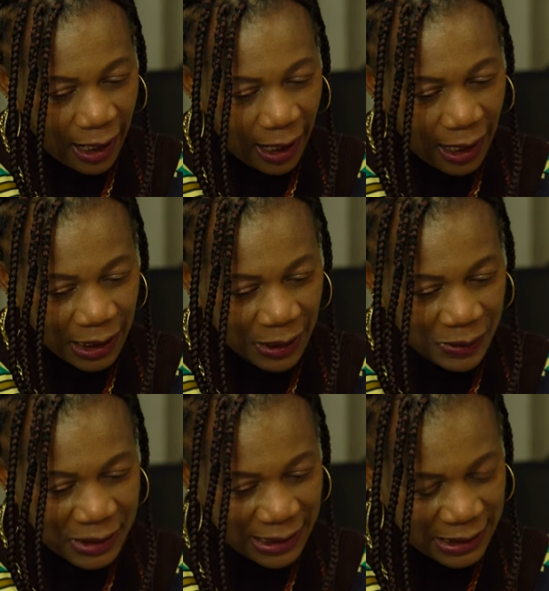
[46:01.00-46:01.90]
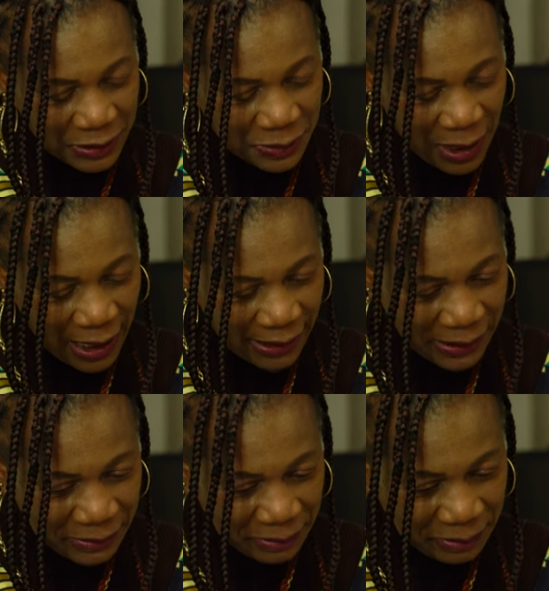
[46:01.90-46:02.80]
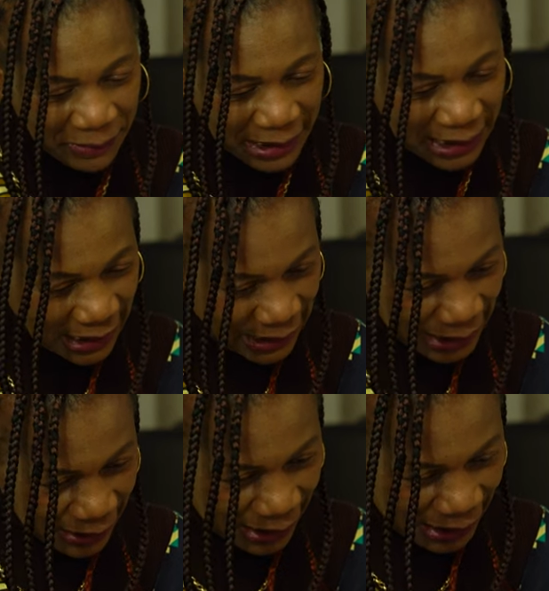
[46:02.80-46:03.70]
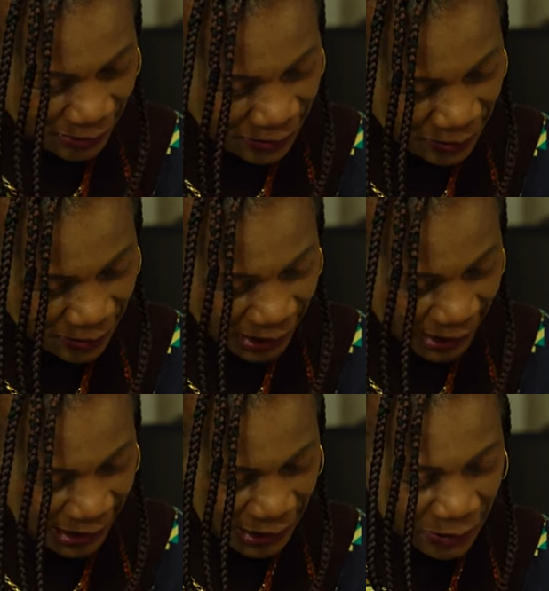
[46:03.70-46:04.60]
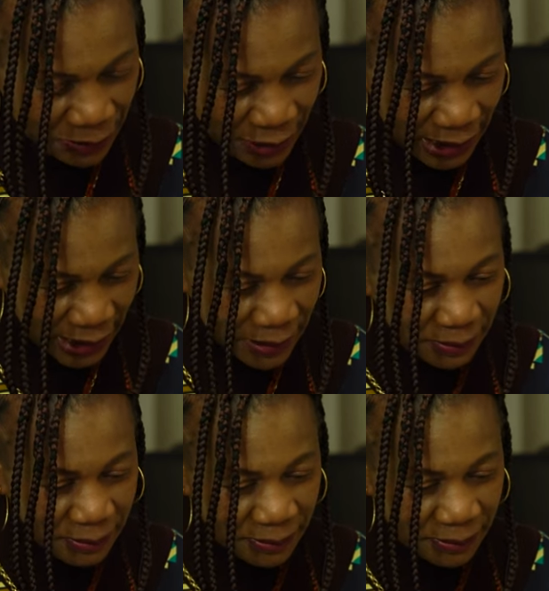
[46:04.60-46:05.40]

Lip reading: I looked at my teenager girl the next morning.